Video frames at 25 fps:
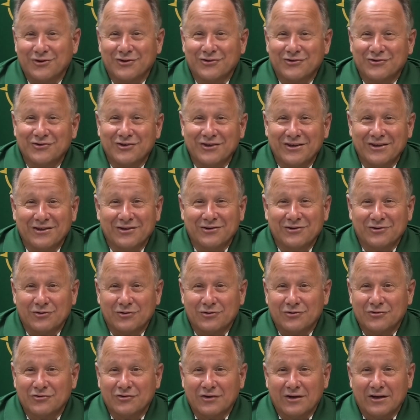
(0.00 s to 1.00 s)
can see that
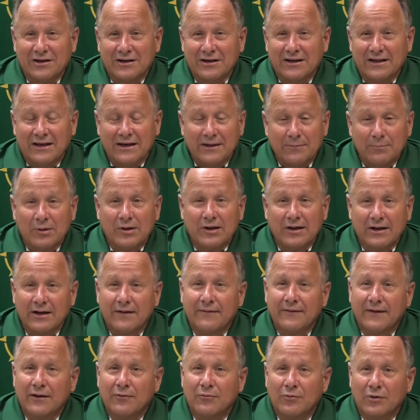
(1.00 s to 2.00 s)
there's anybody
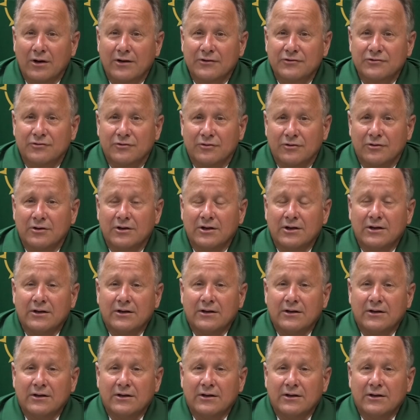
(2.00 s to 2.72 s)
on that roster